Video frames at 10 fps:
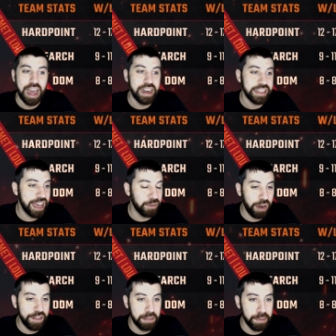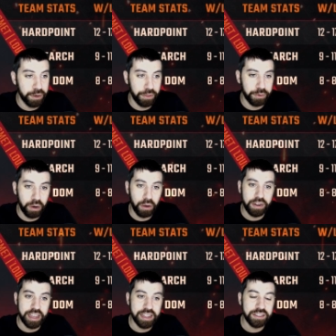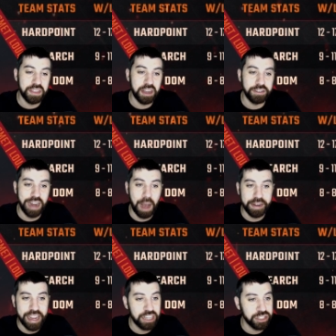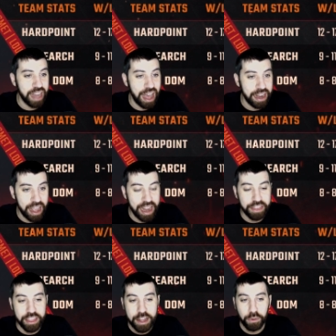And again, right in the middle middle of the road is their domination at eighth